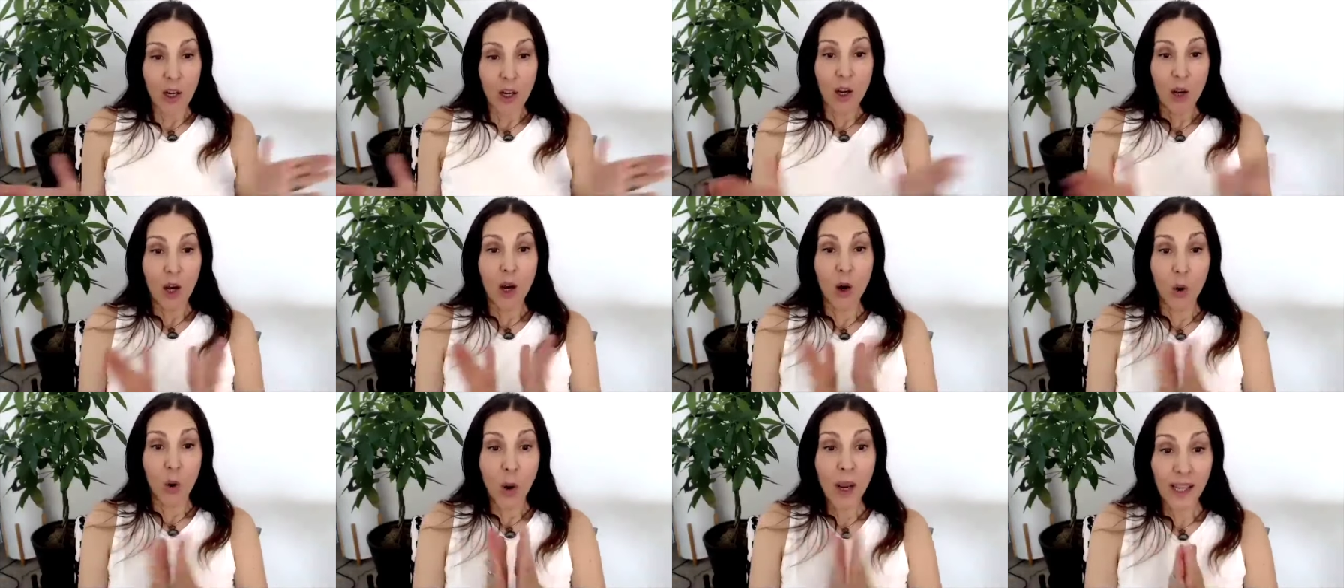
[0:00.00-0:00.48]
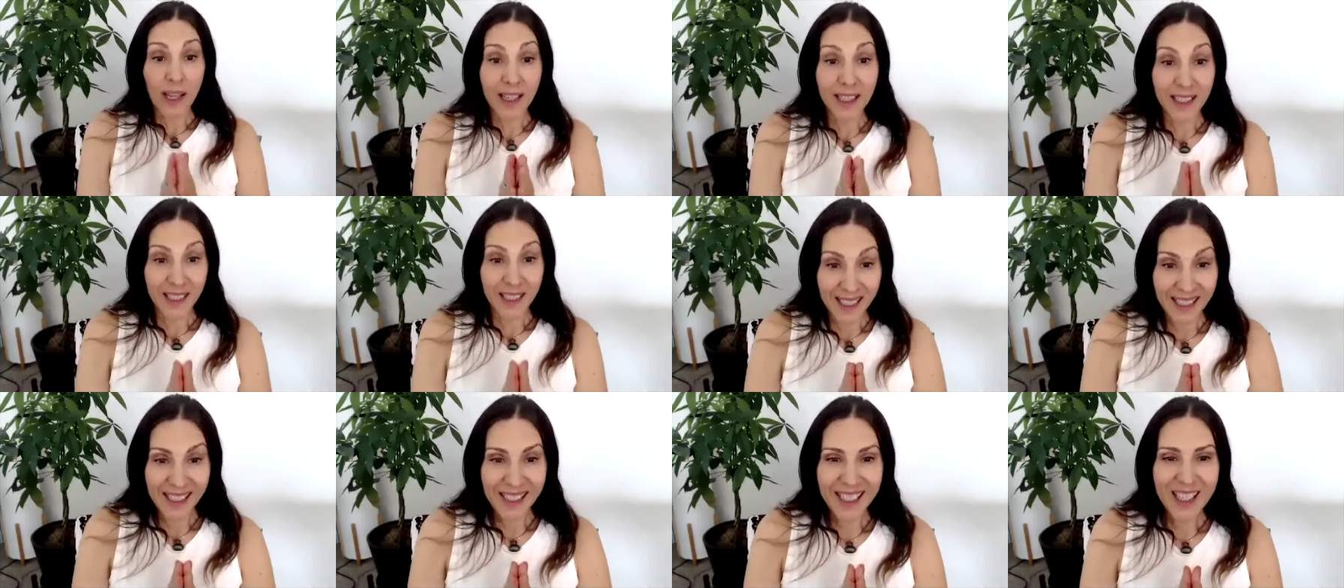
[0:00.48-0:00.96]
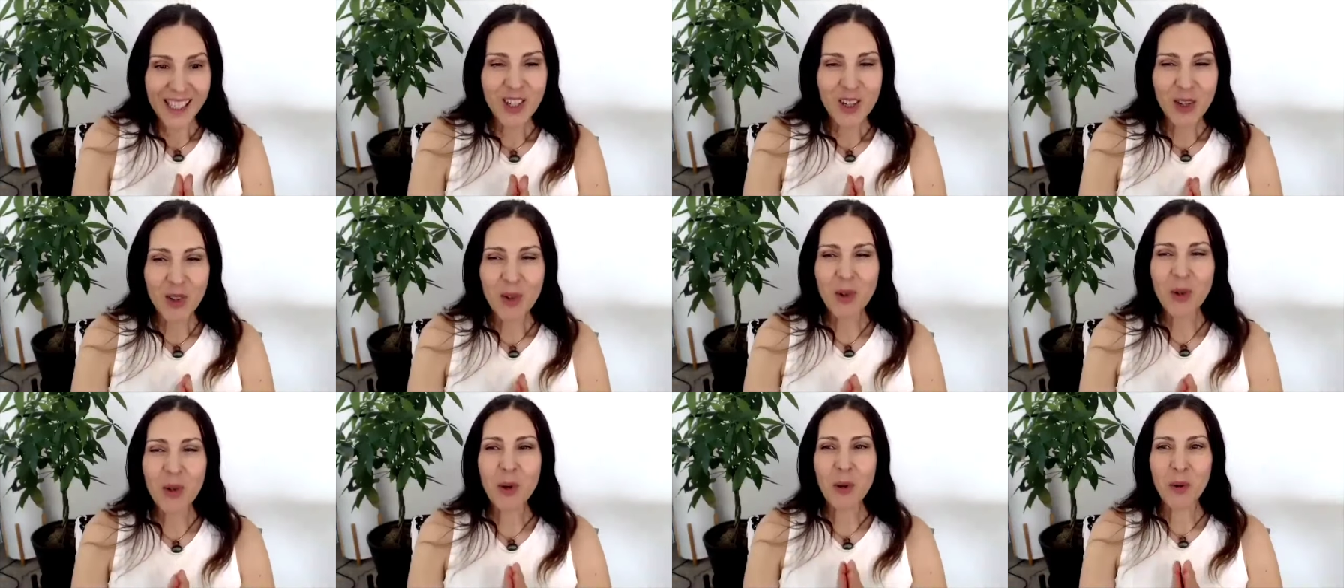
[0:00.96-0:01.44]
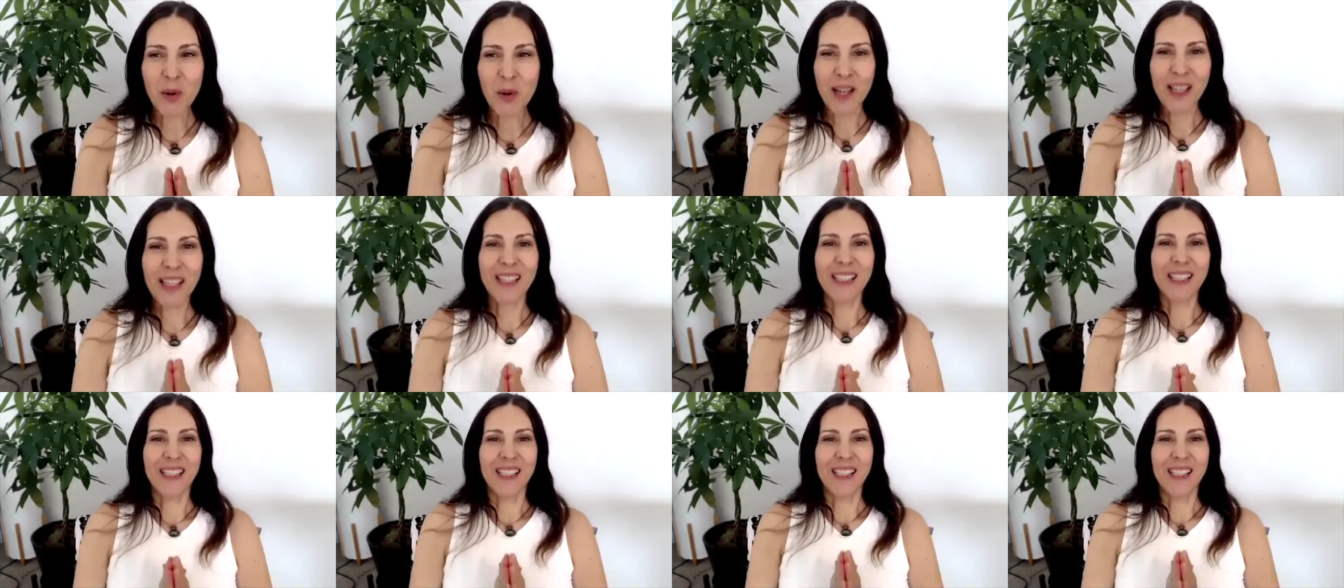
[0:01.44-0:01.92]
Awakening, true
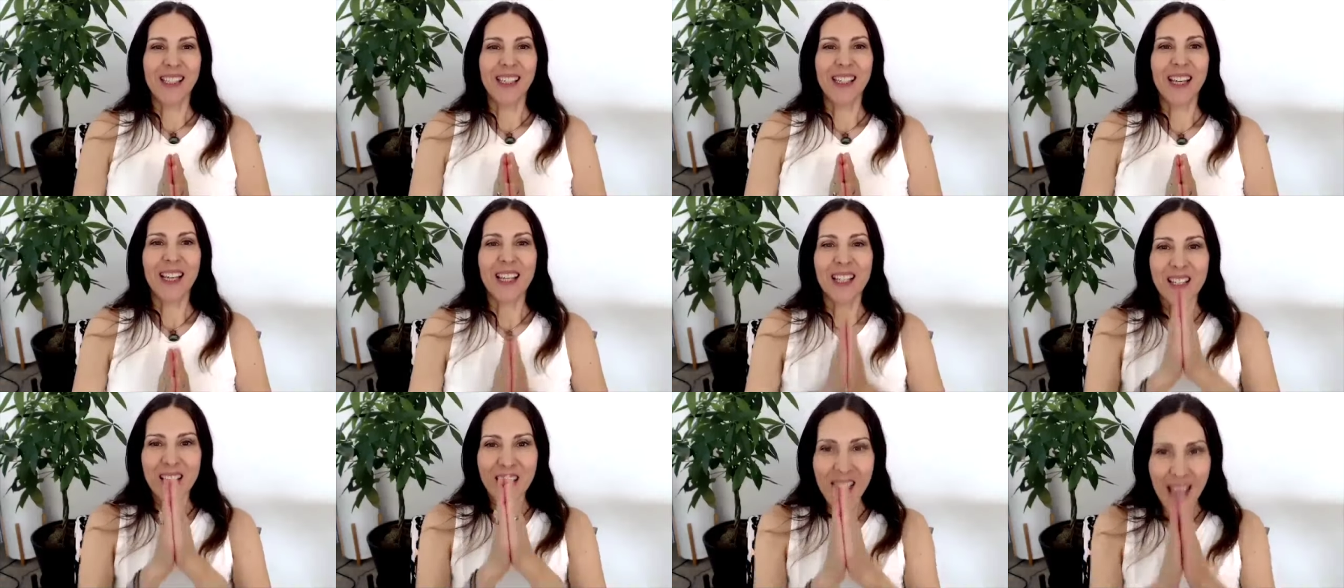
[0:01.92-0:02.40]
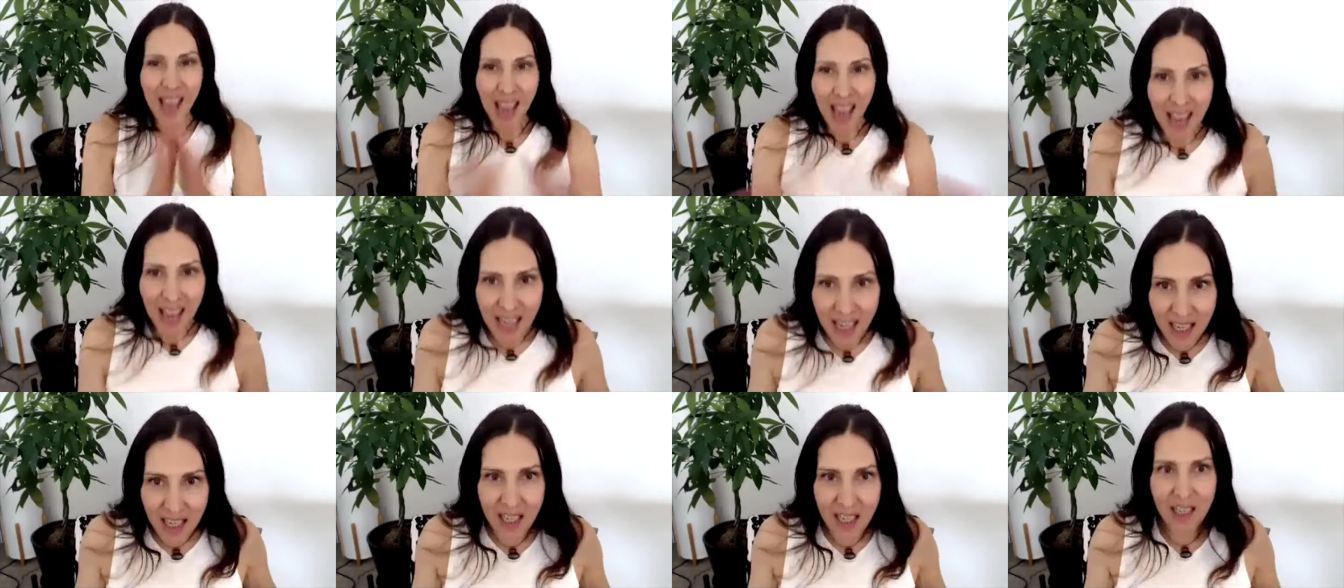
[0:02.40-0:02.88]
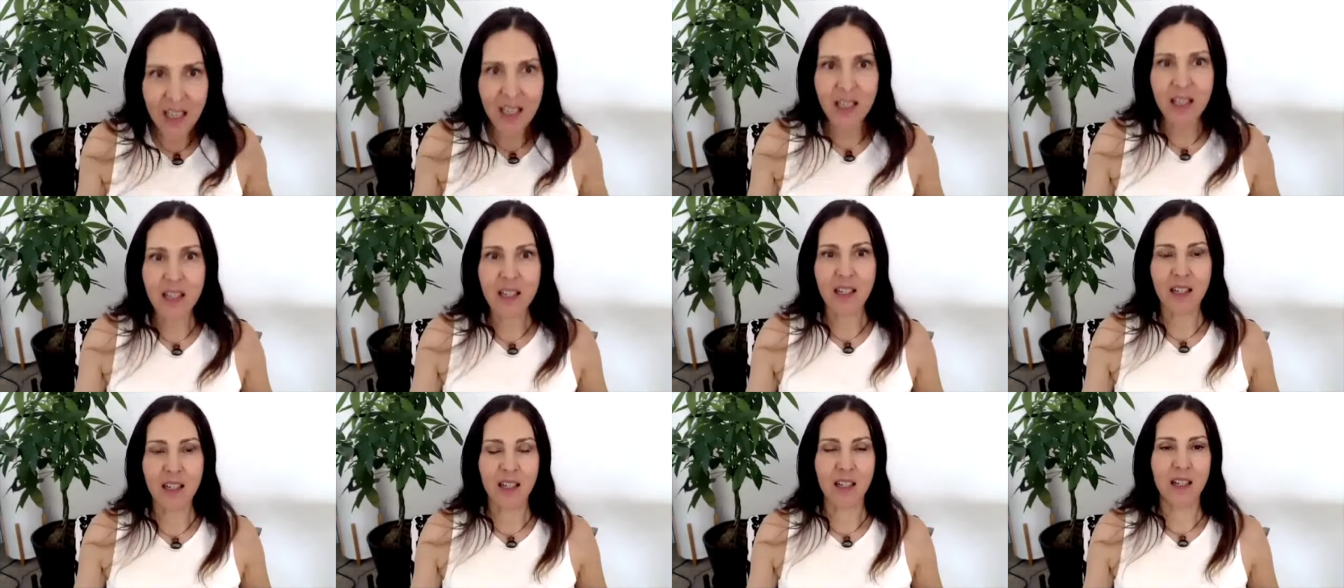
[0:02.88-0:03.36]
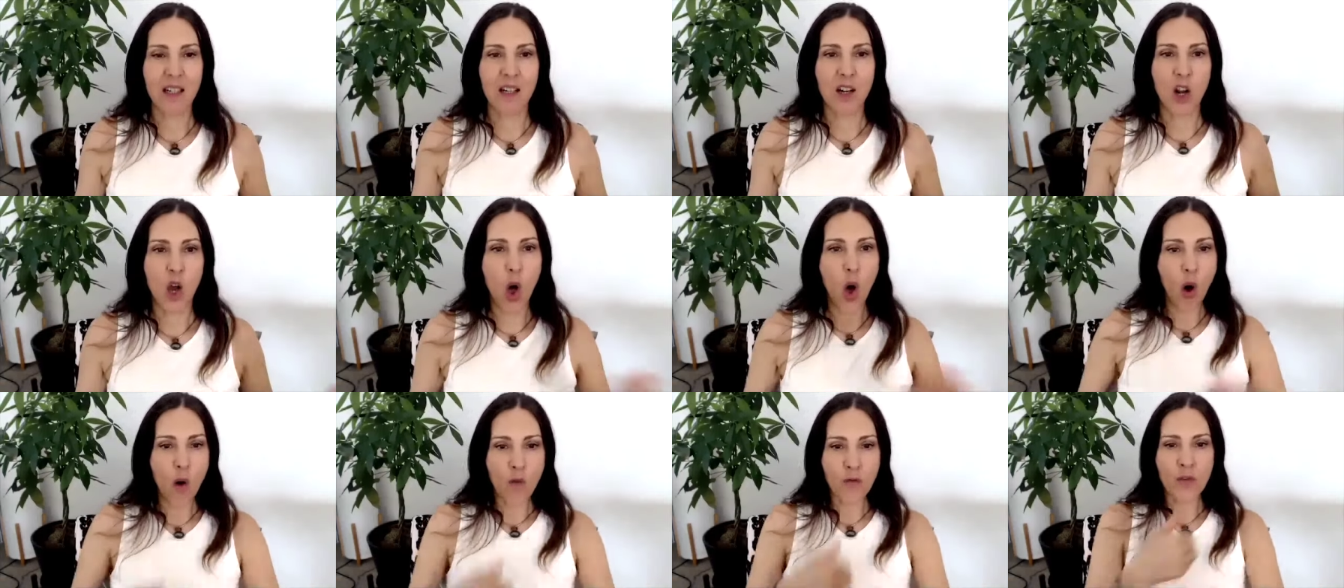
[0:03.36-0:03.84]
awakening, is the end
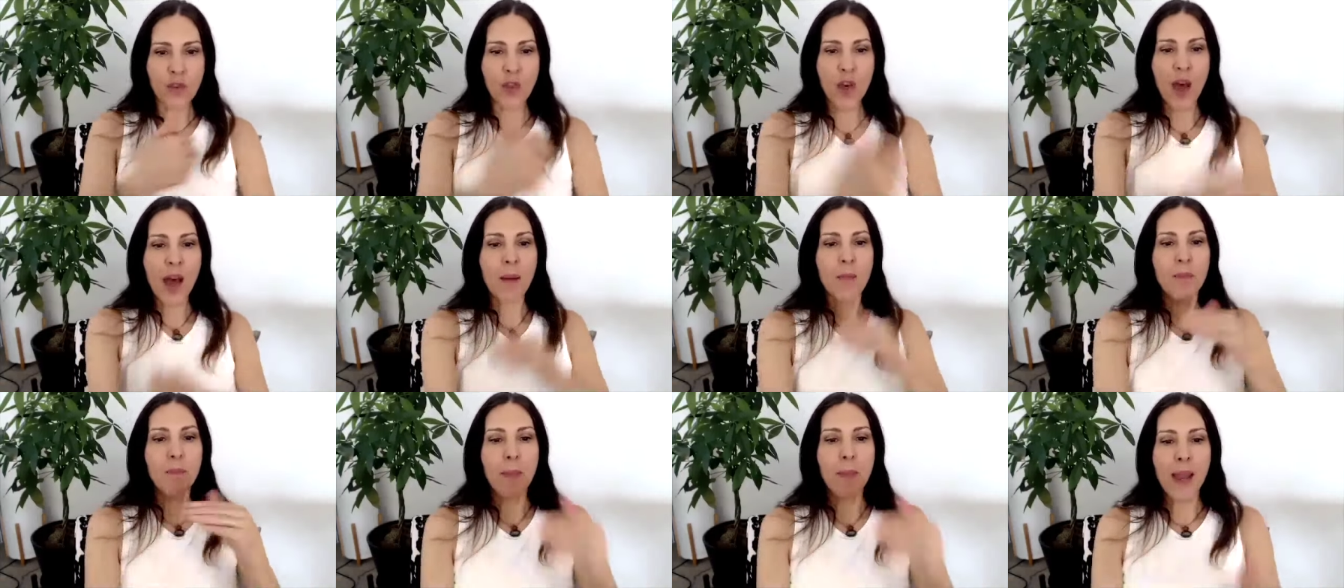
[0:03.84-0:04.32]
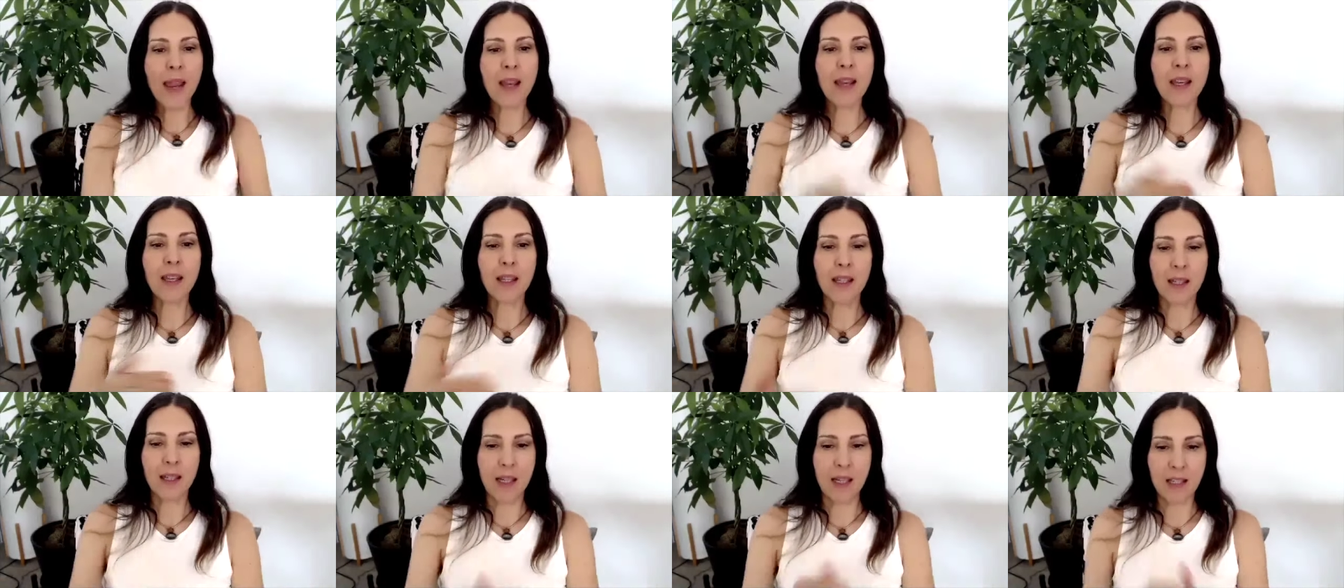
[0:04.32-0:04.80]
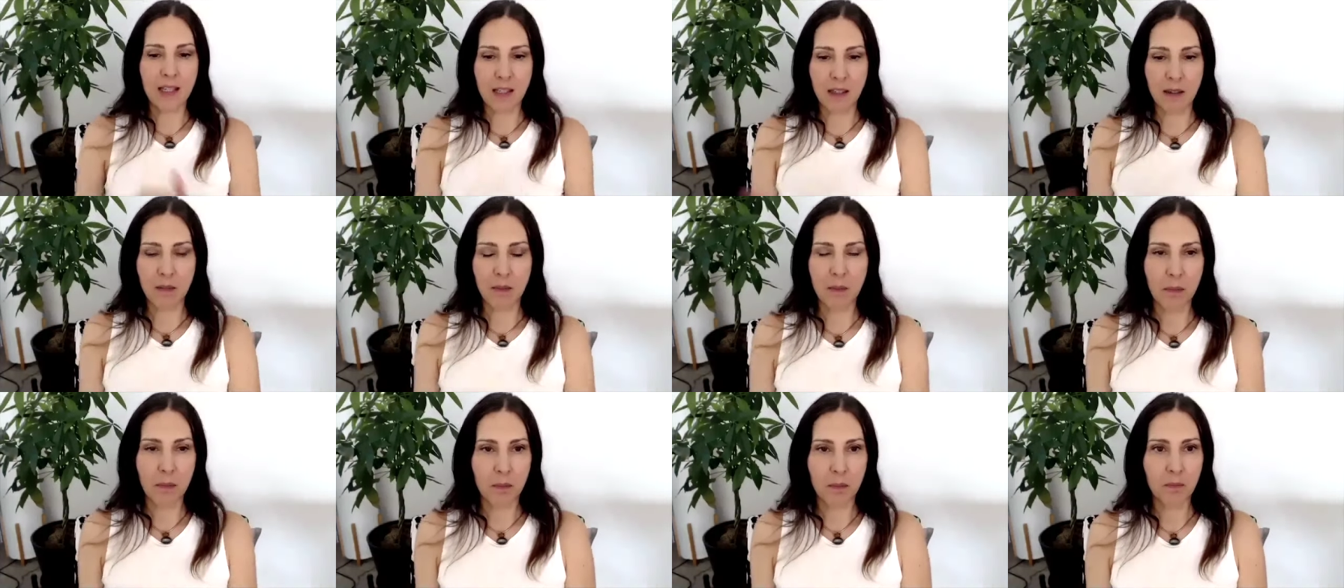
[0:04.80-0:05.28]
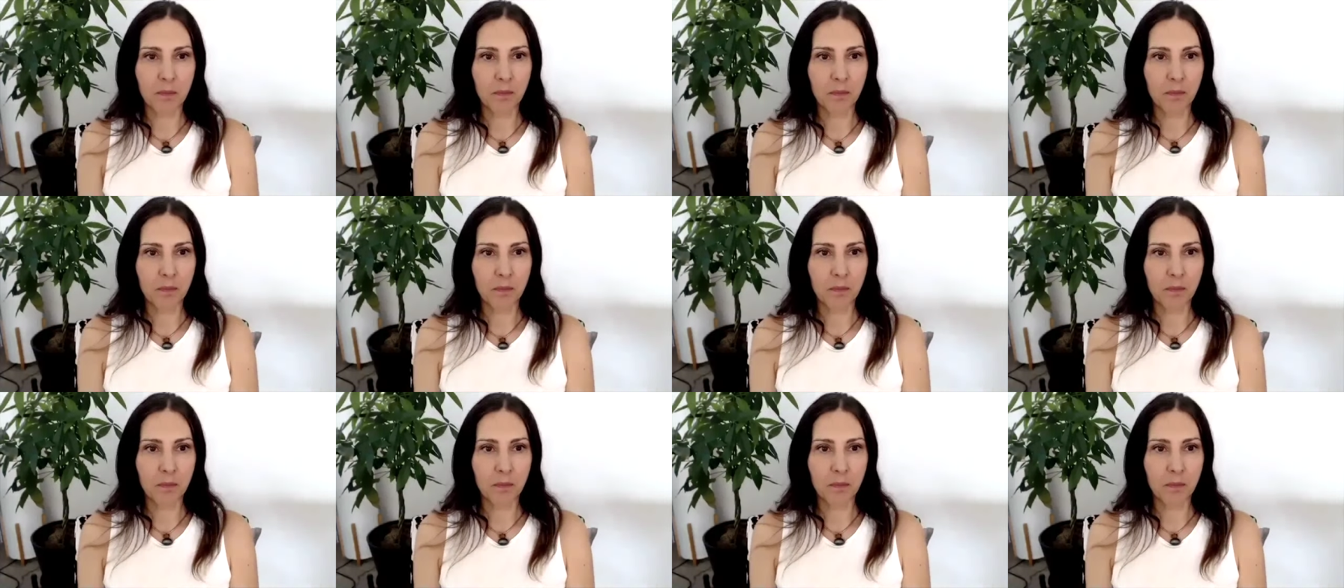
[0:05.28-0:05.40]
of that mechanism